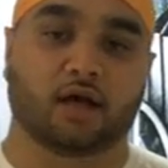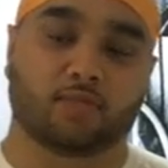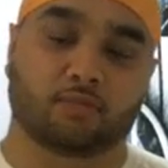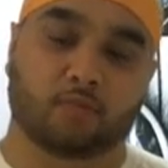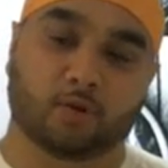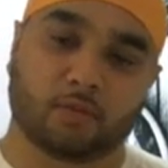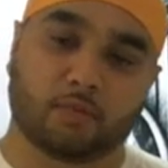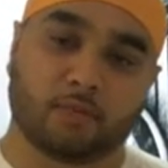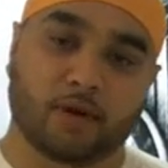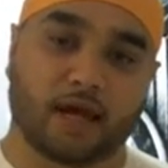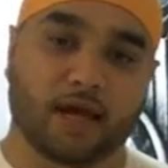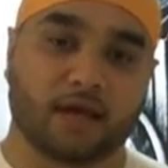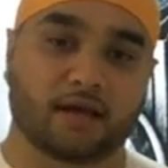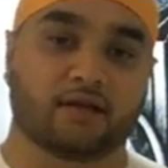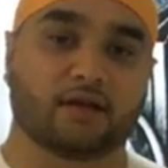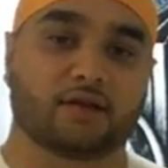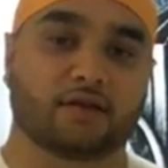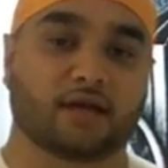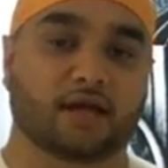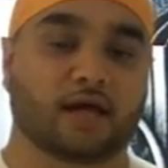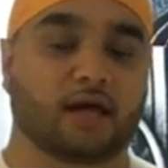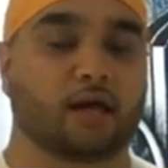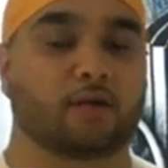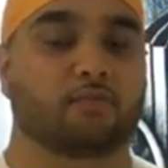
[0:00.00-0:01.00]
I'll put my hand
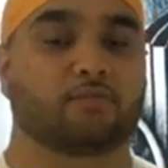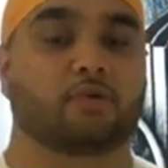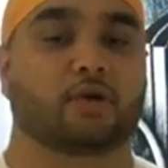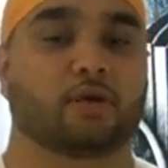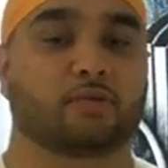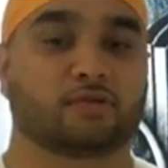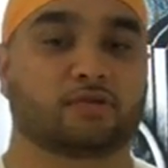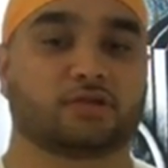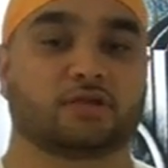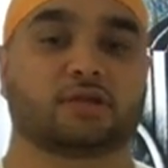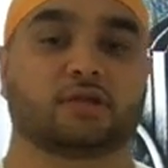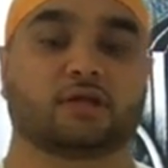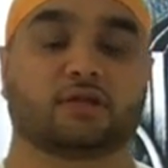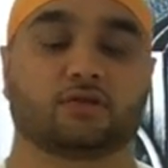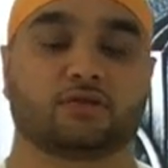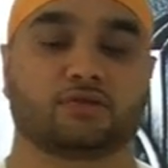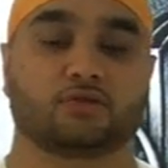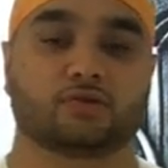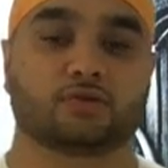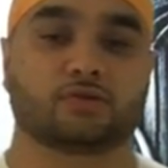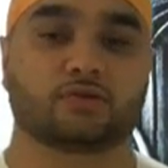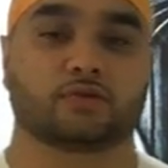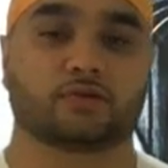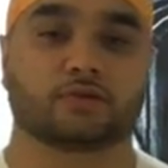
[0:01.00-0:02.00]
on that and promise to tell the
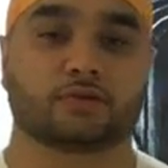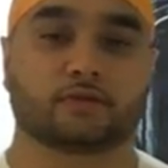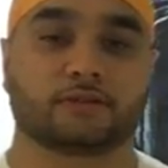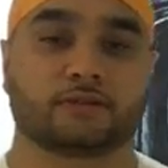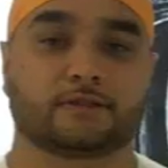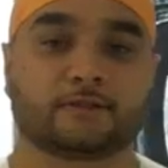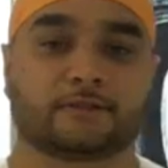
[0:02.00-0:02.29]
truth.